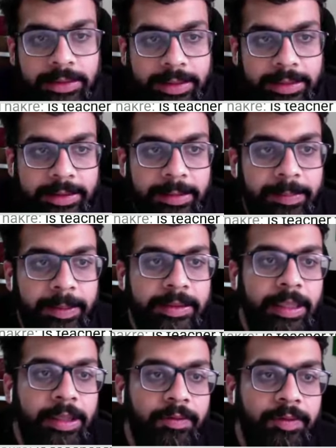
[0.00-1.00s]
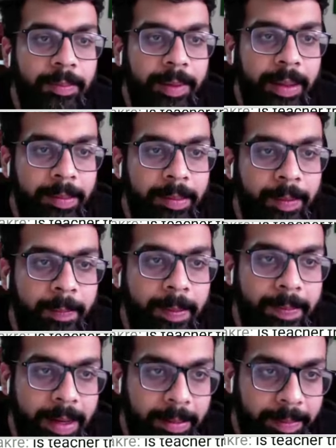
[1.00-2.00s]
60% of the premium will be
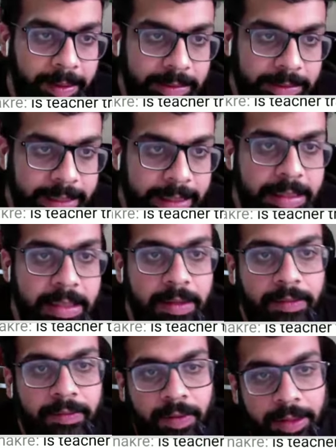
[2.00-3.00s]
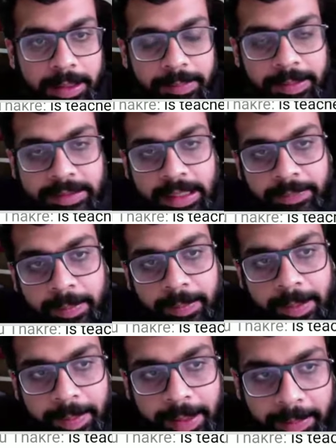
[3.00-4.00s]
paid by the center, 40% will
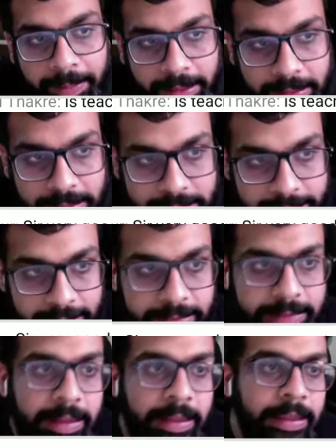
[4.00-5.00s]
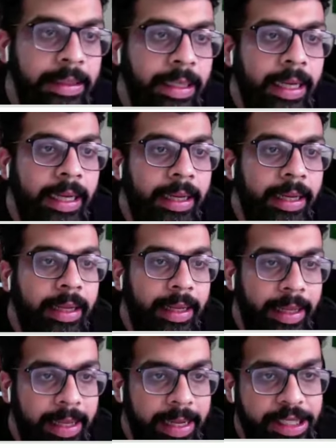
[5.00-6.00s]
be paid by the states.
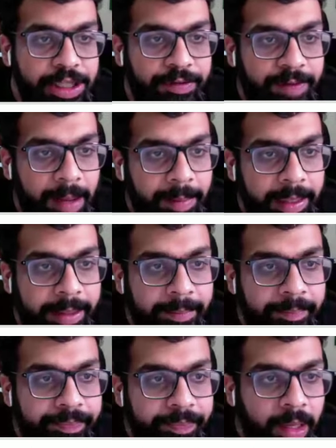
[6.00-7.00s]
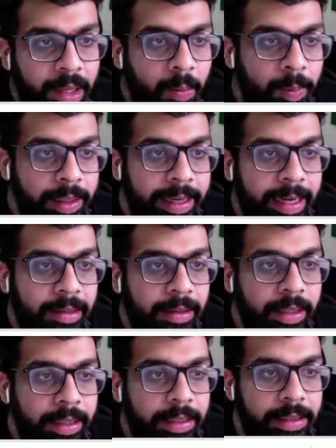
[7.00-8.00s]
Each family will get
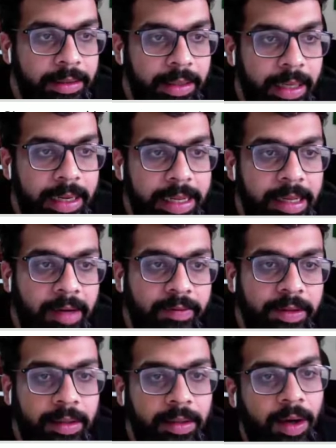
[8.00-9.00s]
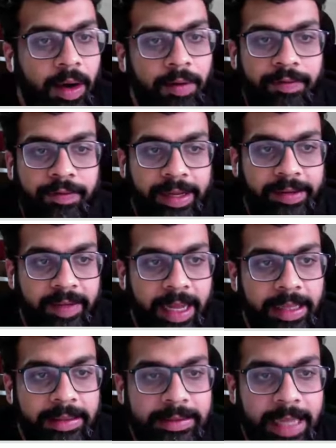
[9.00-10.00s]
a yearly cover of 5
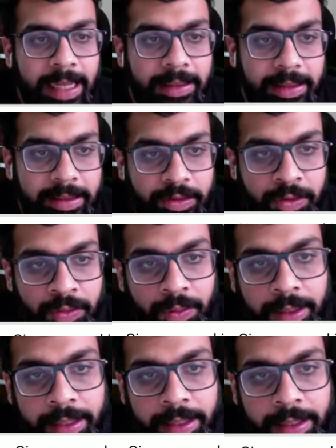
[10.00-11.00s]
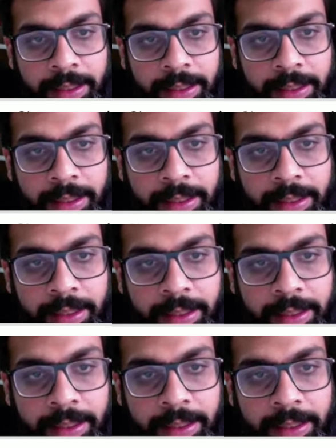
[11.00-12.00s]
lakhs, and there is no limit on the
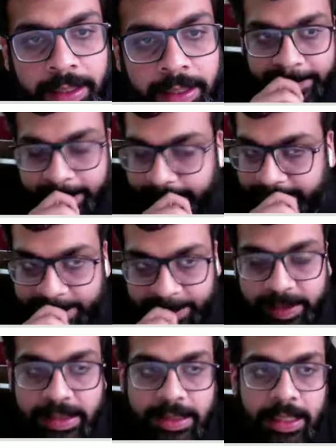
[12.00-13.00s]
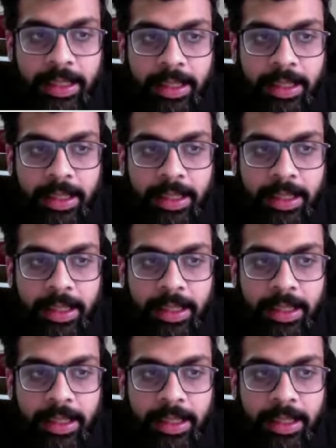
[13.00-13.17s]
size of the family, which means